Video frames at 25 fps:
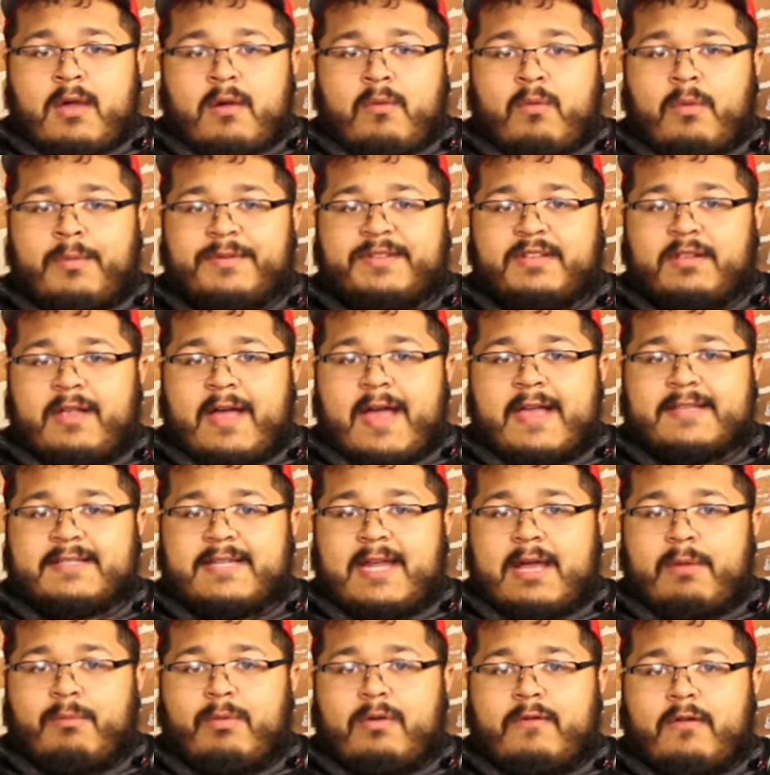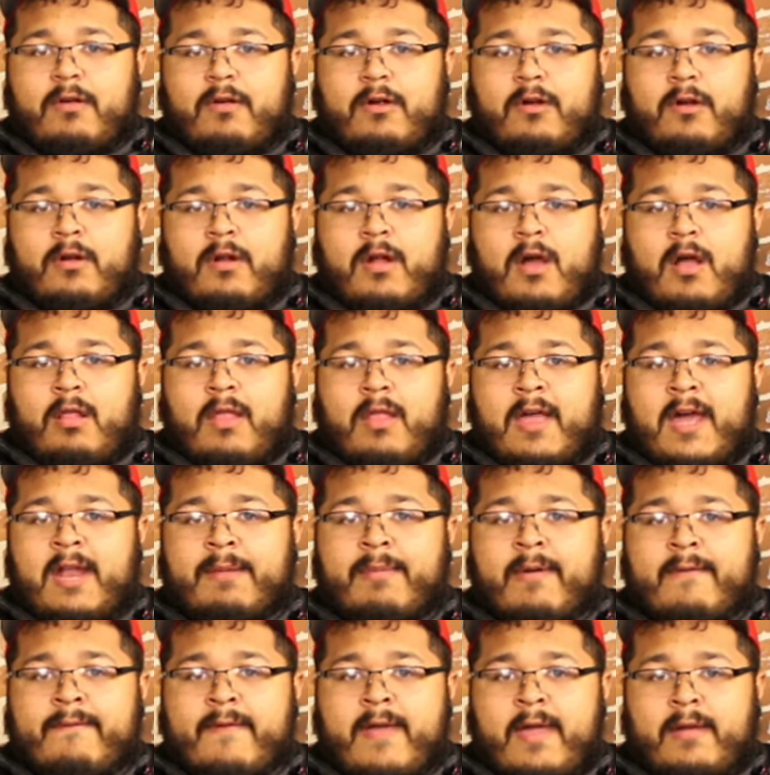when was the last time we've heard a lot
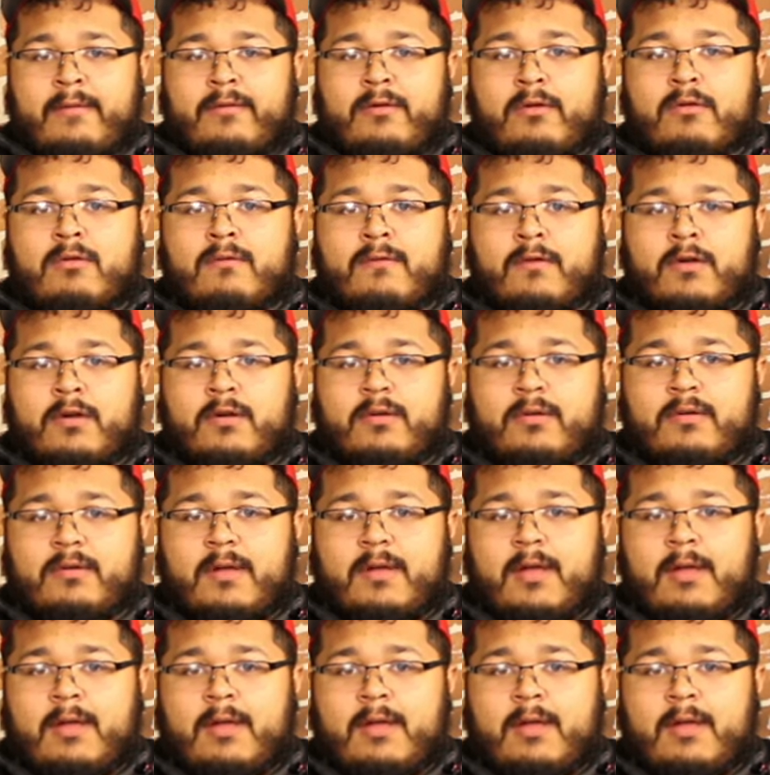about Vancouver?